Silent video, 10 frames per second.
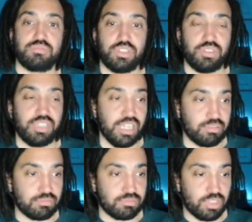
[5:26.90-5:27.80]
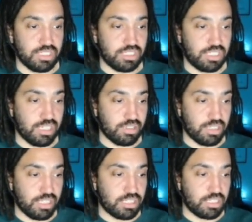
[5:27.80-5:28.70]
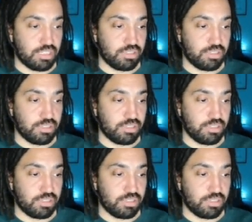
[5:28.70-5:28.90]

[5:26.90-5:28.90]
Okay, right to the calculator.